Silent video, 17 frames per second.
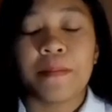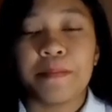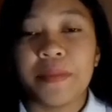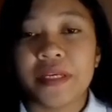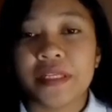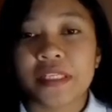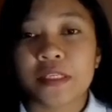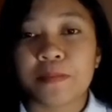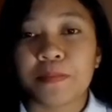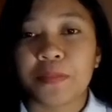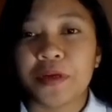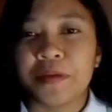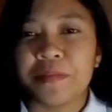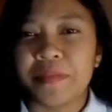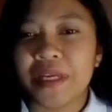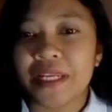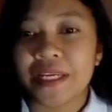beats
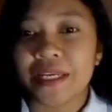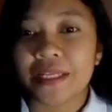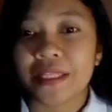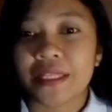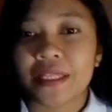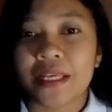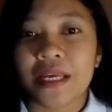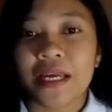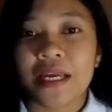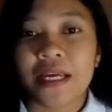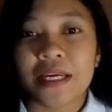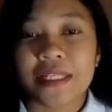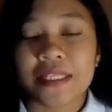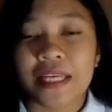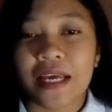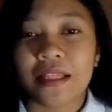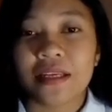per minute,
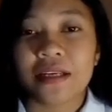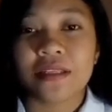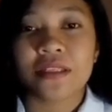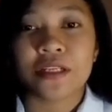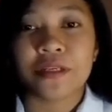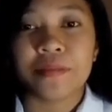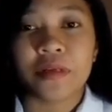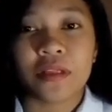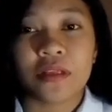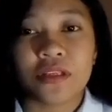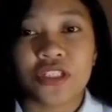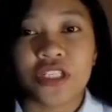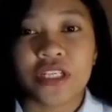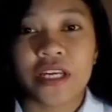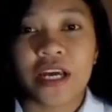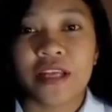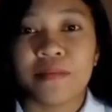Italian
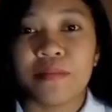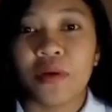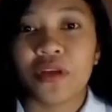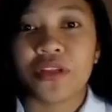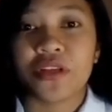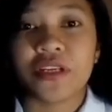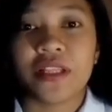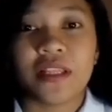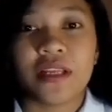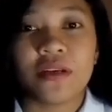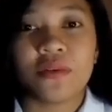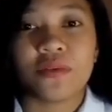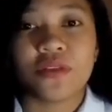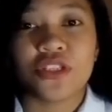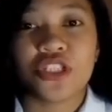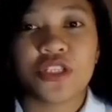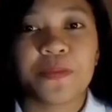terminology, and modern
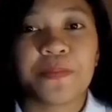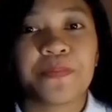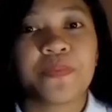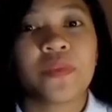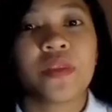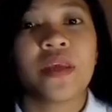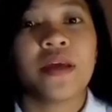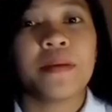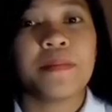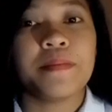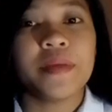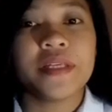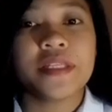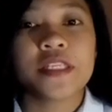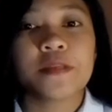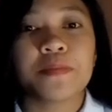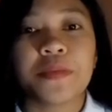language.
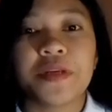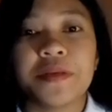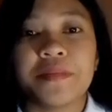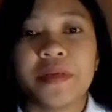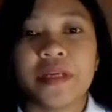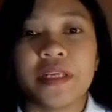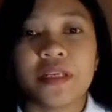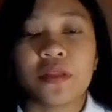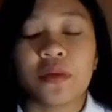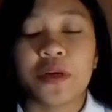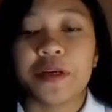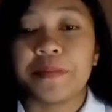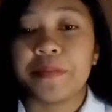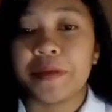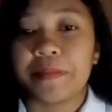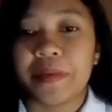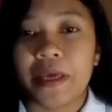Beats per minute, or
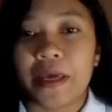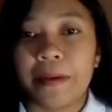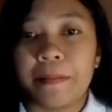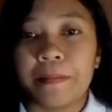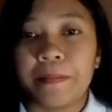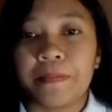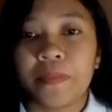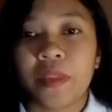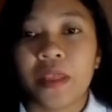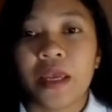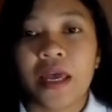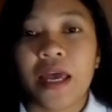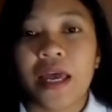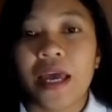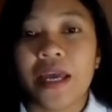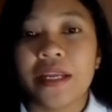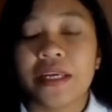BPM,
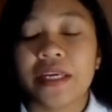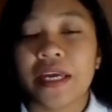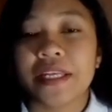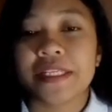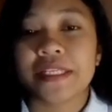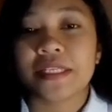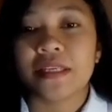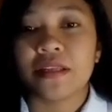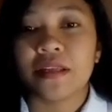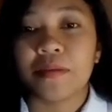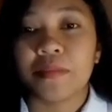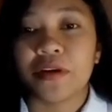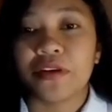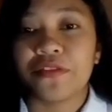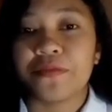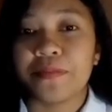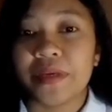indicates the number
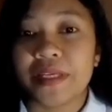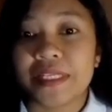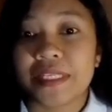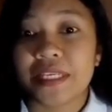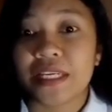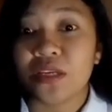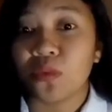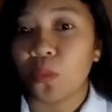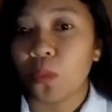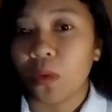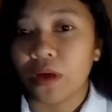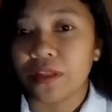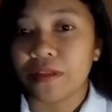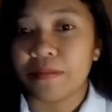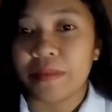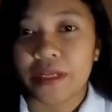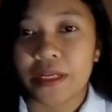of beats in
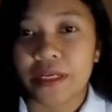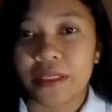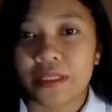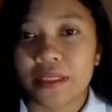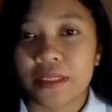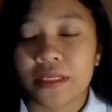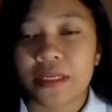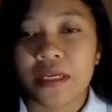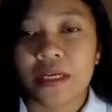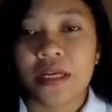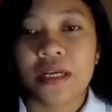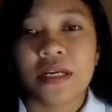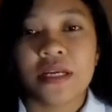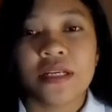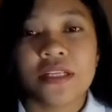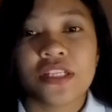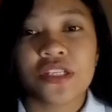1 minute.
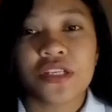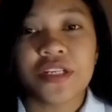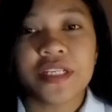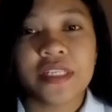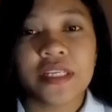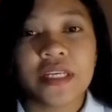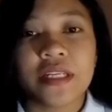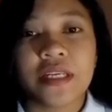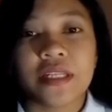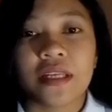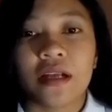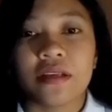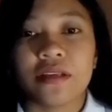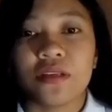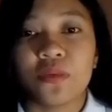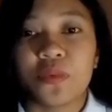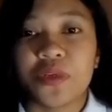Certain
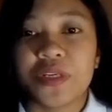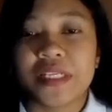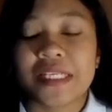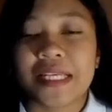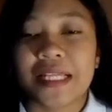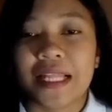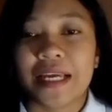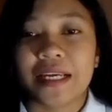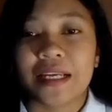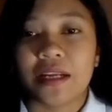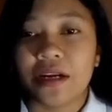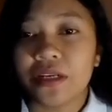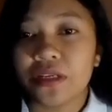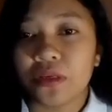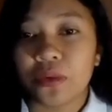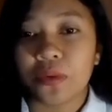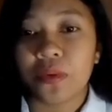Italian words like
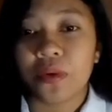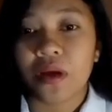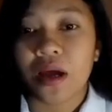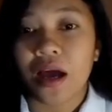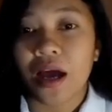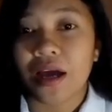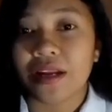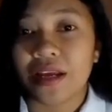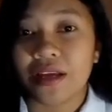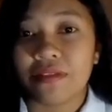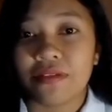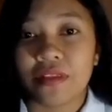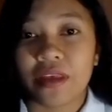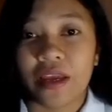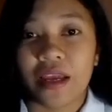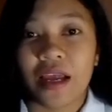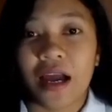largo,
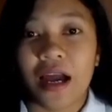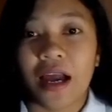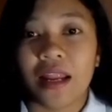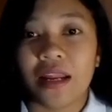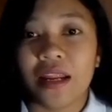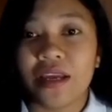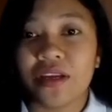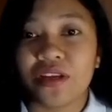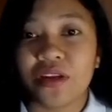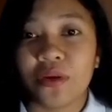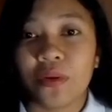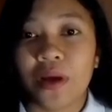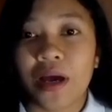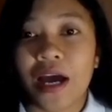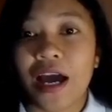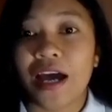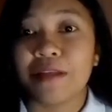andante, allegro,
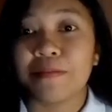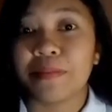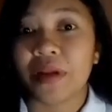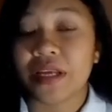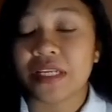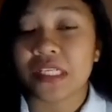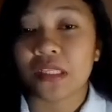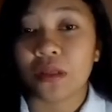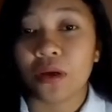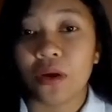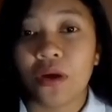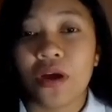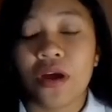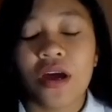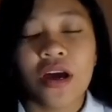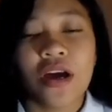and presto